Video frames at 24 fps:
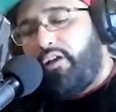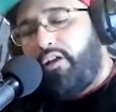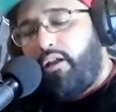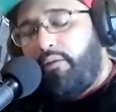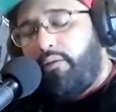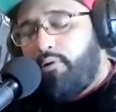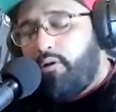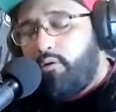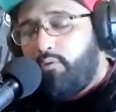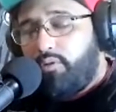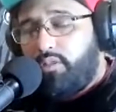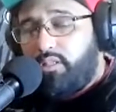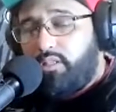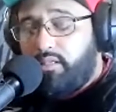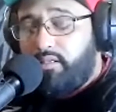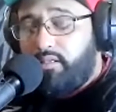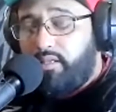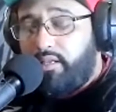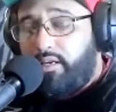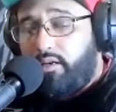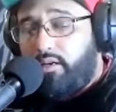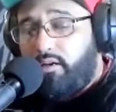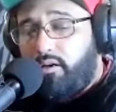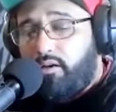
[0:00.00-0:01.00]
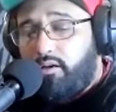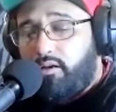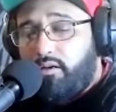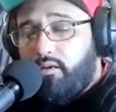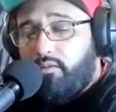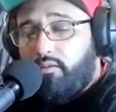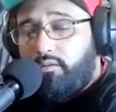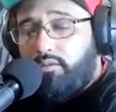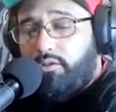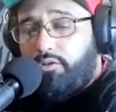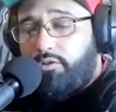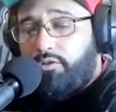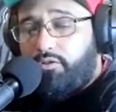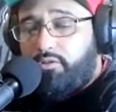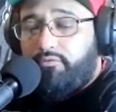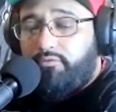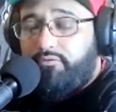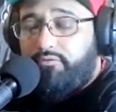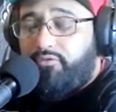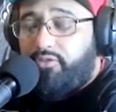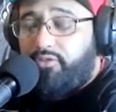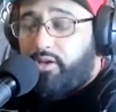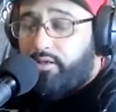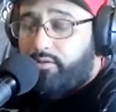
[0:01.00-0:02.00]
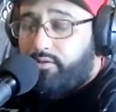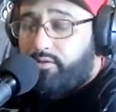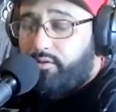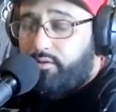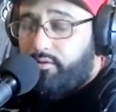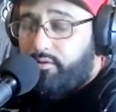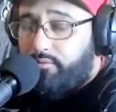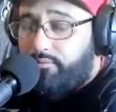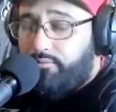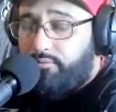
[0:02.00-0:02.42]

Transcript: came out with this thing called Shroomfest.